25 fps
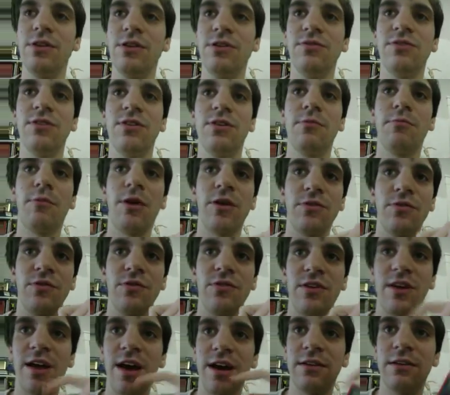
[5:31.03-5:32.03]
losing, your
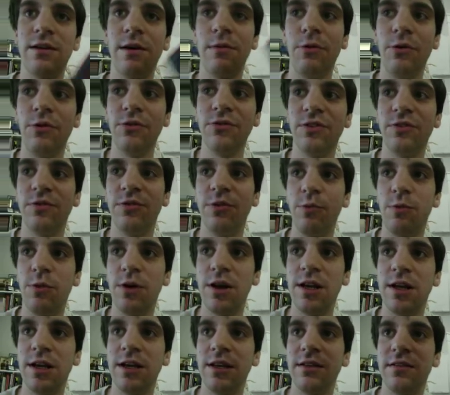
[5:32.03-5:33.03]
monster's attack doubles. If you're
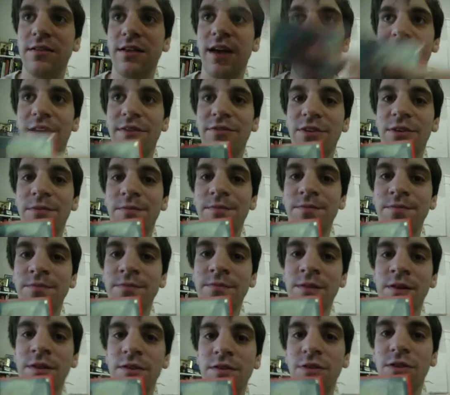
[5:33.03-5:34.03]
winning, it's halved.
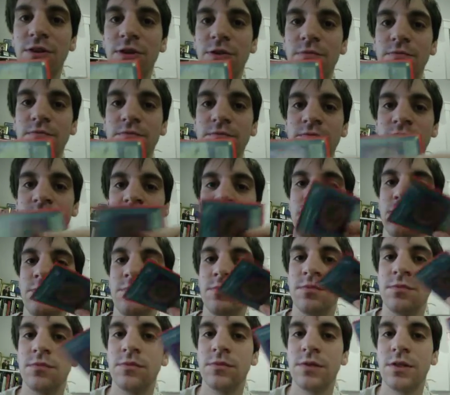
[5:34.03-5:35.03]
So,
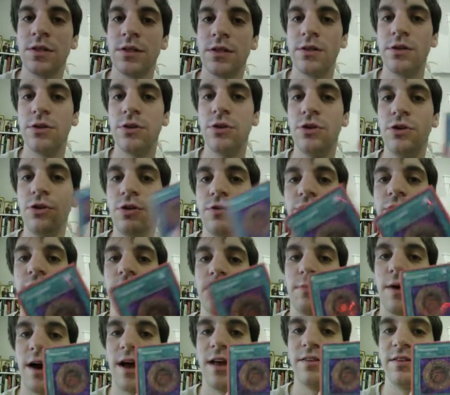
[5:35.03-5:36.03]
good for
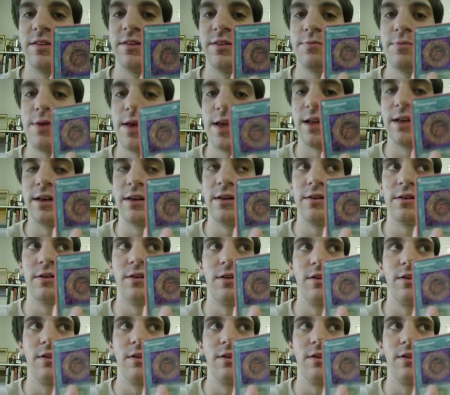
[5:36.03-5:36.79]
Demise's paying